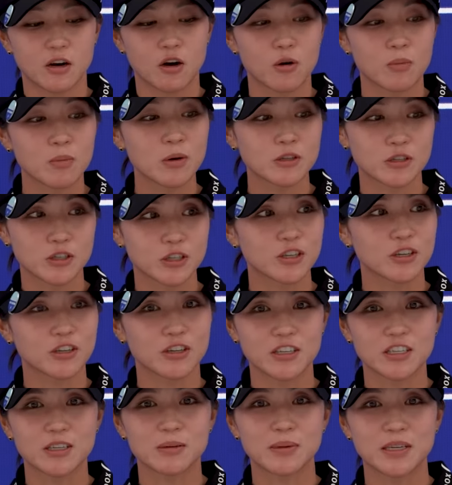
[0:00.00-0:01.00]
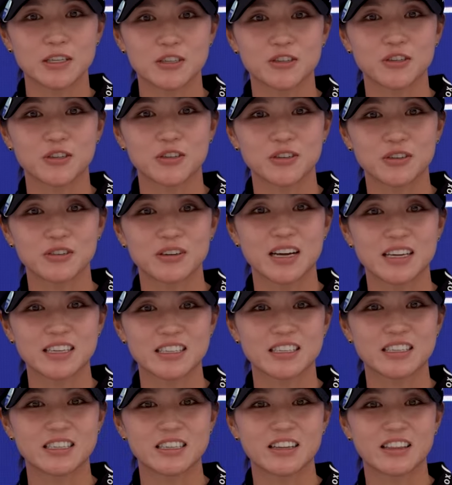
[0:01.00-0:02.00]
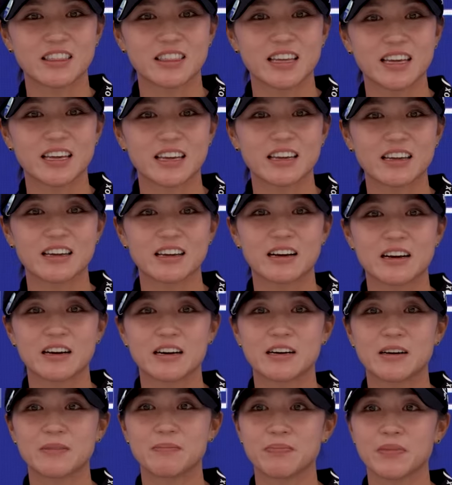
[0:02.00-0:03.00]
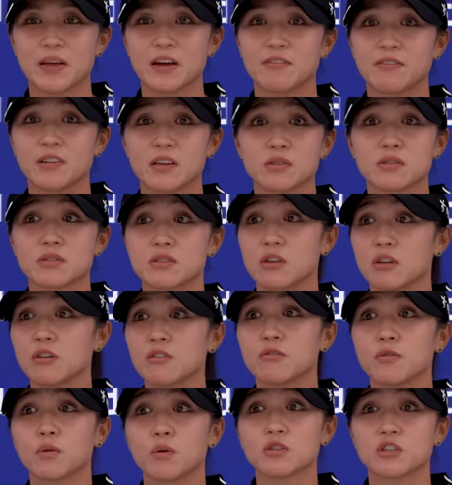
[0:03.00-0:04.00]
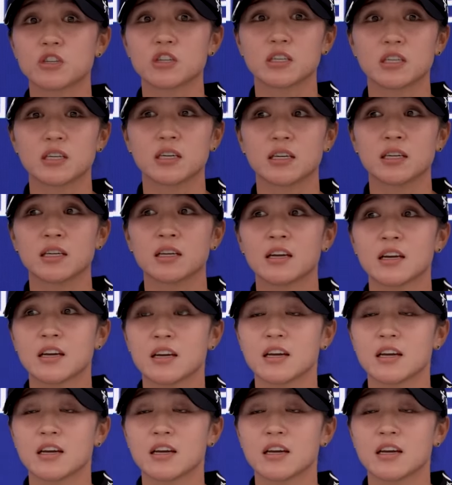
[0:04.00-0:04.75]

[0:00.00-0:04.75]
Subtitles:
almost too good to be true, I still think. I feel so fortunate.